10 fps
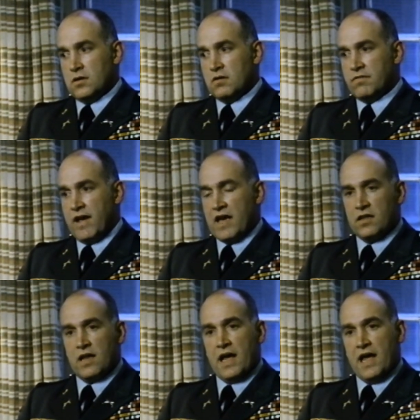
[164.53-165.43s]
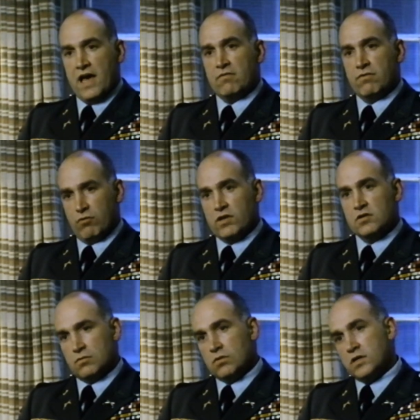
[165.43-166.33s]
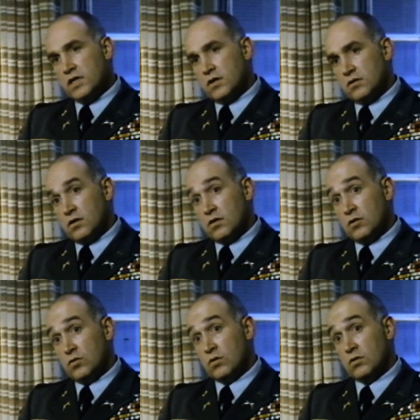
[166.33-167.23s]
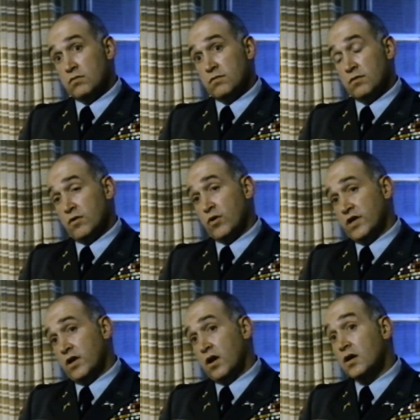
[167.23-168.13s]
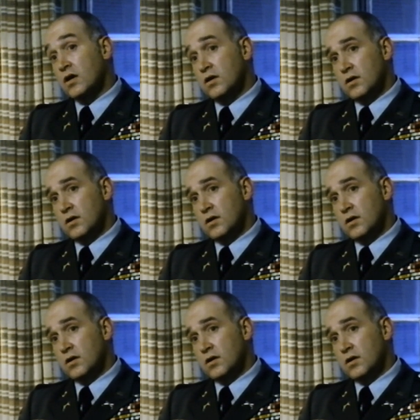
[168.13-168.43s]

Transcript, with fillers: fact that I had friends that were killed who were very young